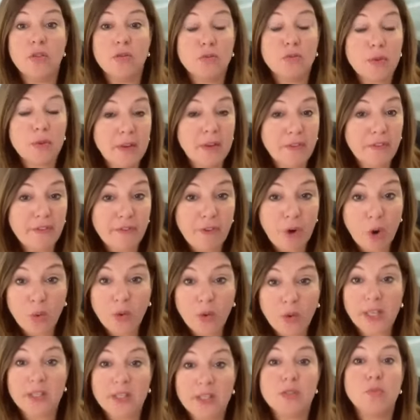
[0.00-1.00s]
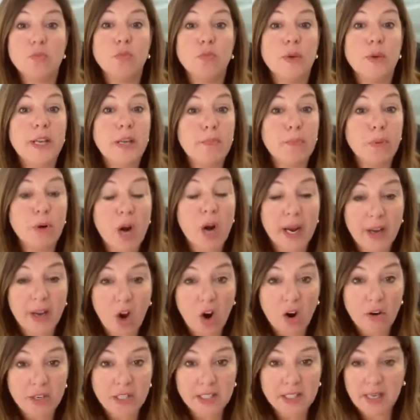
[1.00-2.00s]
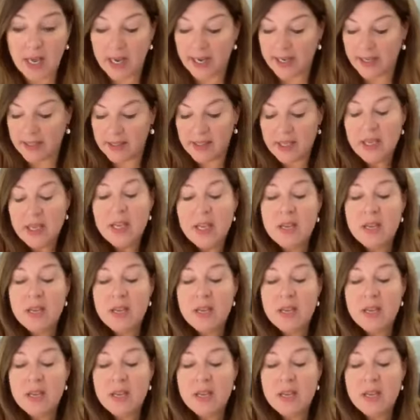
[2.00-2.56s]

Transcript: refocus, reprioritize,